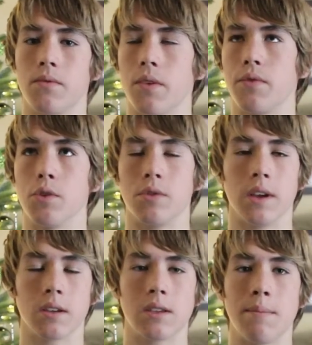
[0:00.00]
a few
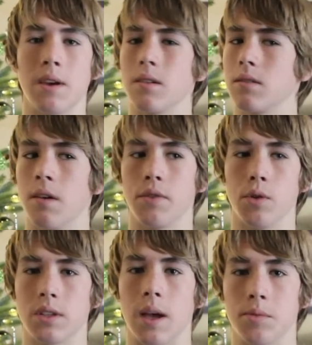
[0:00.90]
things. I make a few
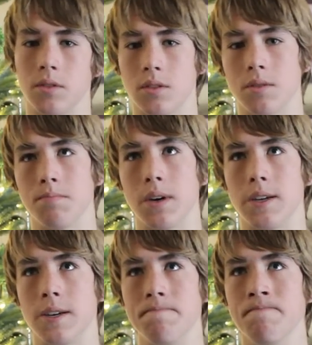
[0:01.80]
exceptions. But